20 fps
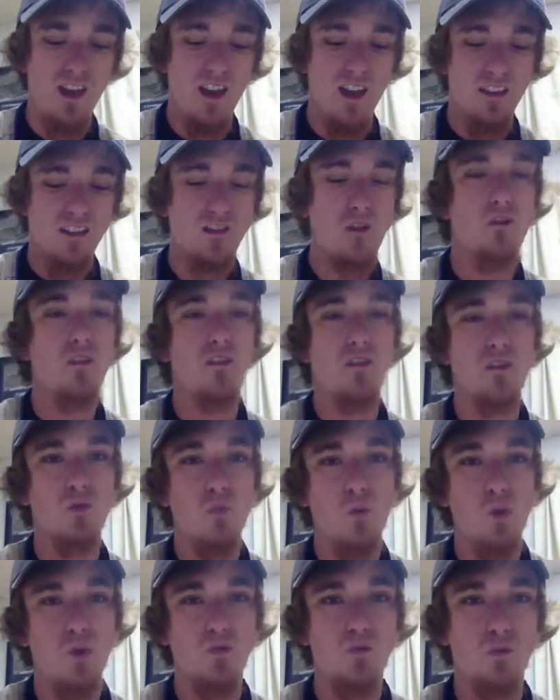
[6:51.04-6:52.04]
So in the
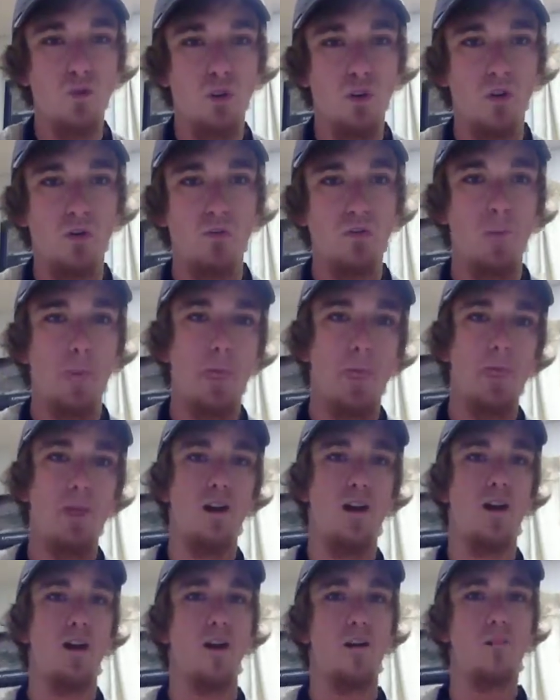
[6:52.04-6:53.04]
sports world,
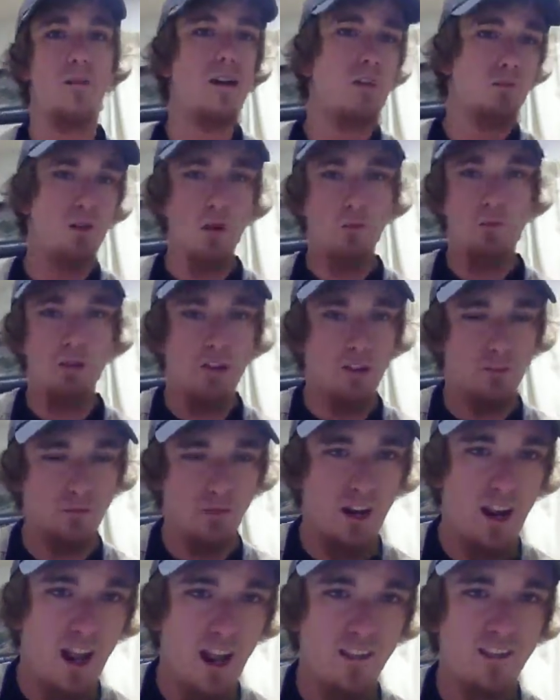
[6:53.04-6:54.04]
baseball players
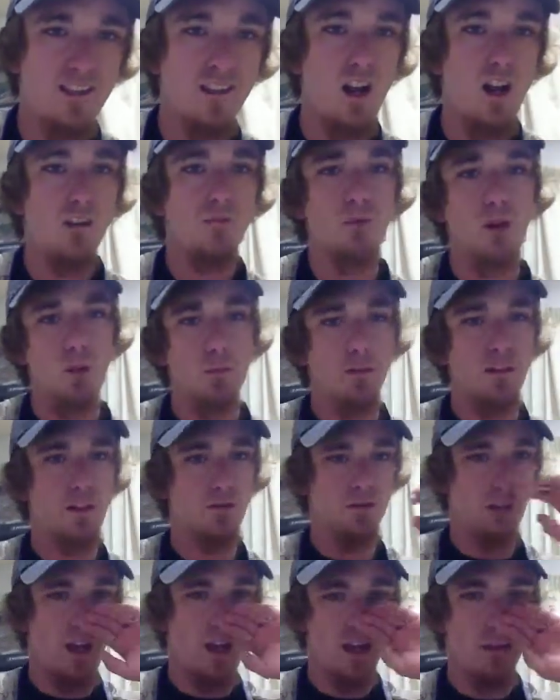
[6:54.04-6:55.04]
wear hats, softball players
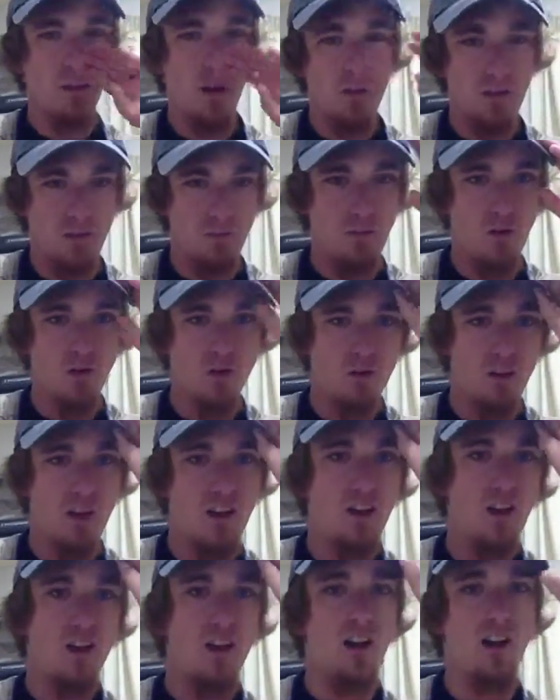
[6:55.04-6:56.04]
wear hats. Probably the most
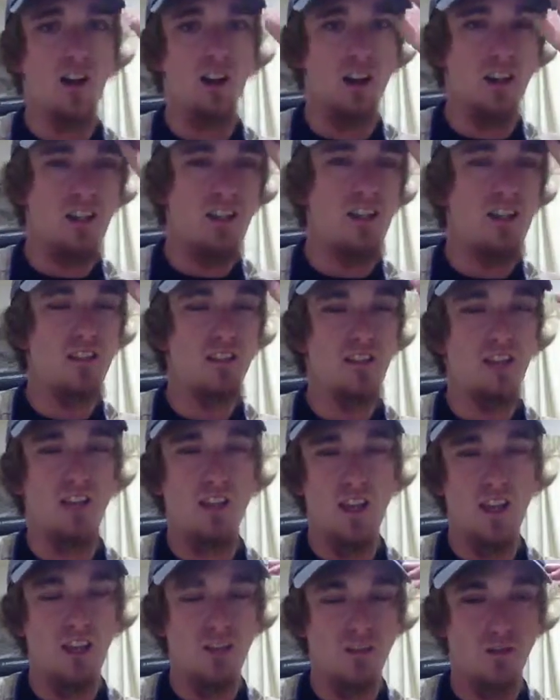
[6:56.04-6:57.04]
easy
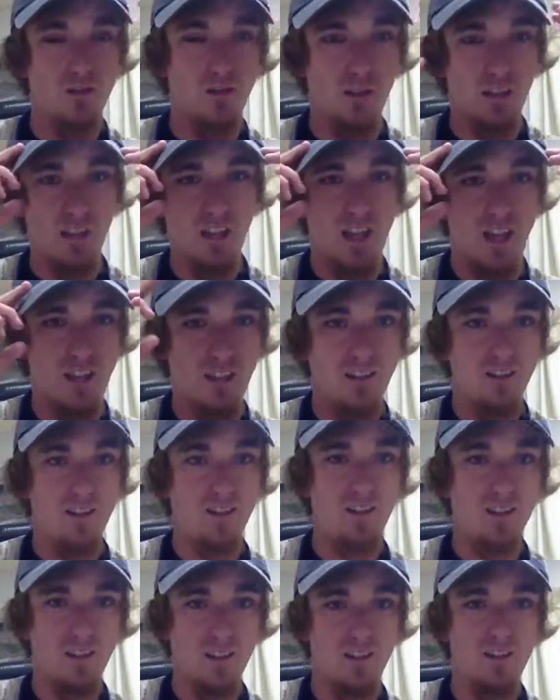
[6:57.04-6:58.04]
thing to relate
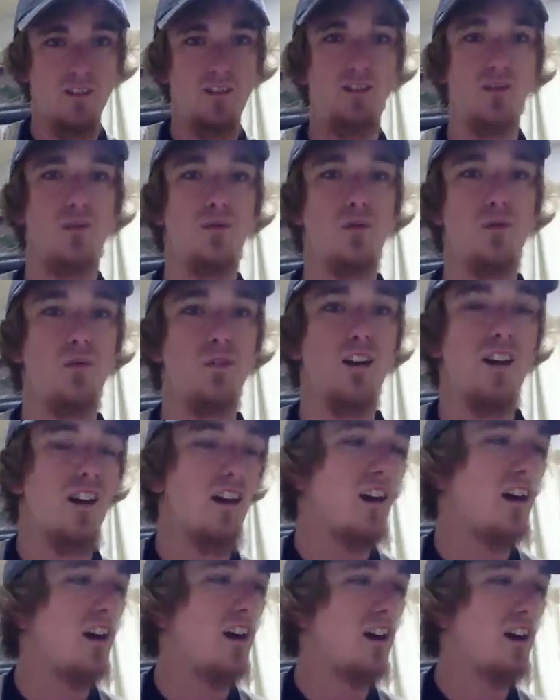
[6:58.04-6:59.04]
to
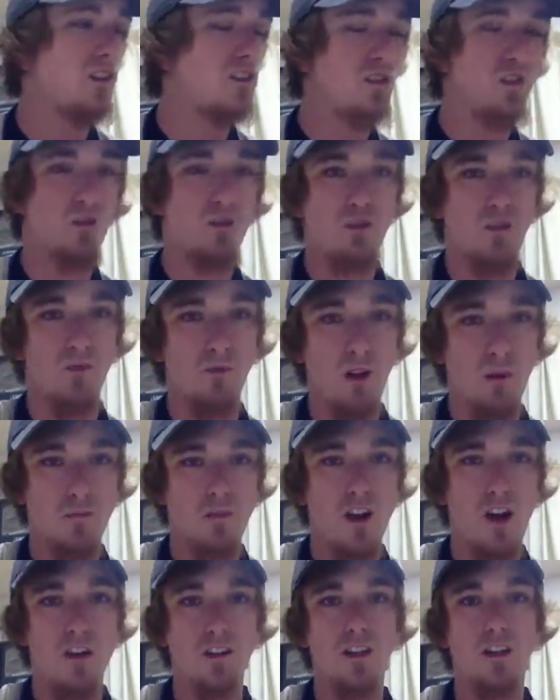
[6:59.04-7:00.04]
children when I'm
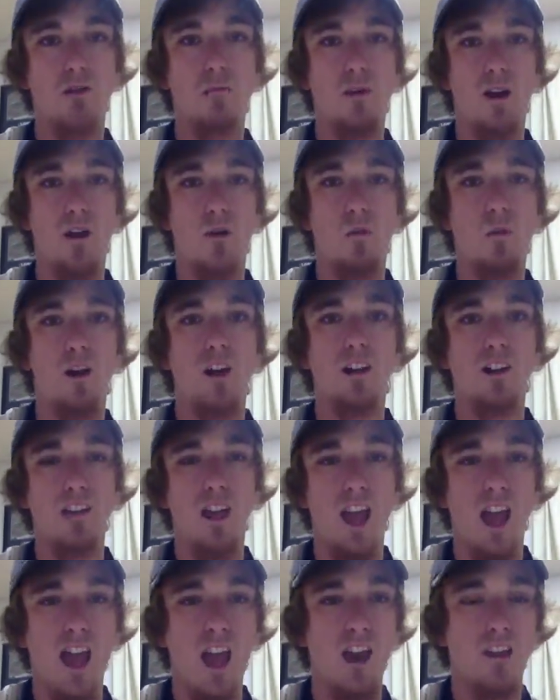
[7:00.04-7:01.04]
talking about wearing the
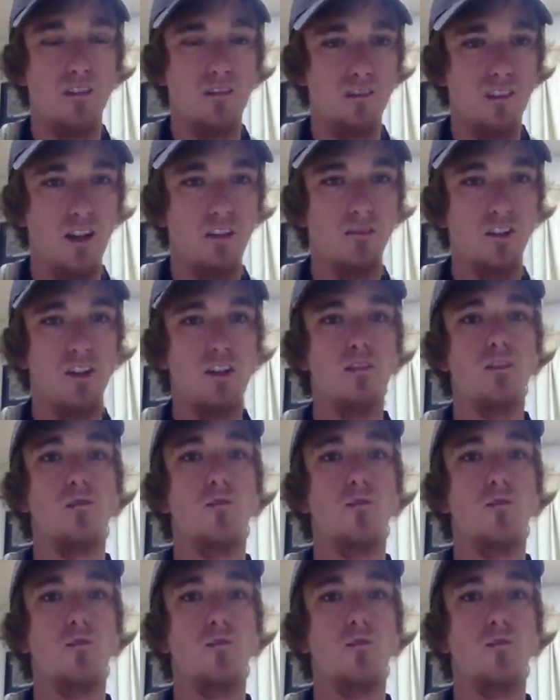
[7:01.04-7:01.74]
hat of salvation